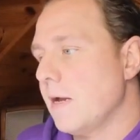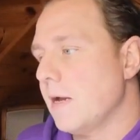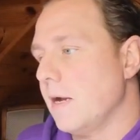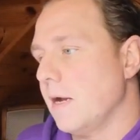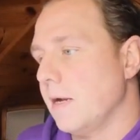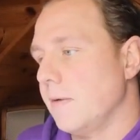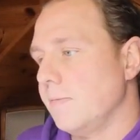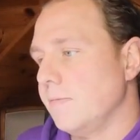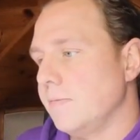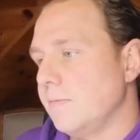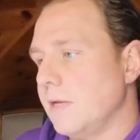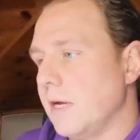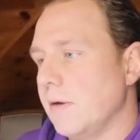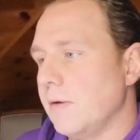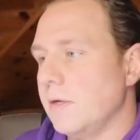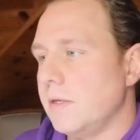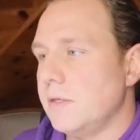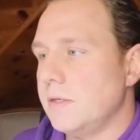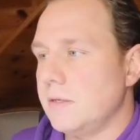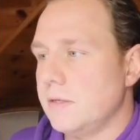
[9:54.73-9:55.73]

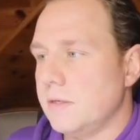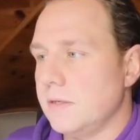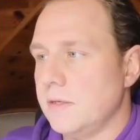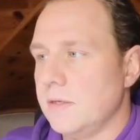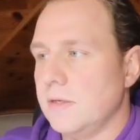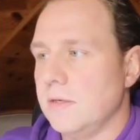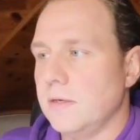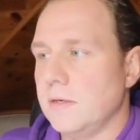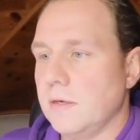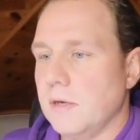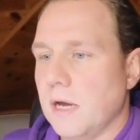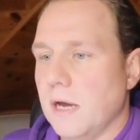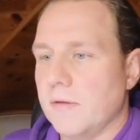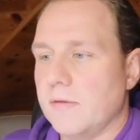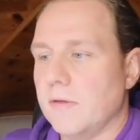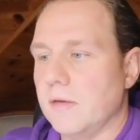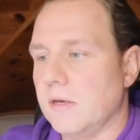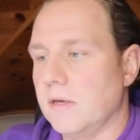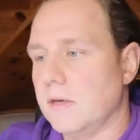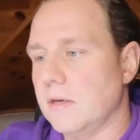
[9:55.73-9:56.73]
There it's, I
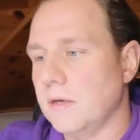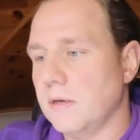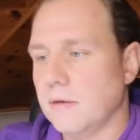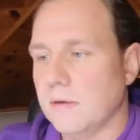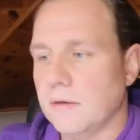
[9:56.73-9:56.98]
think,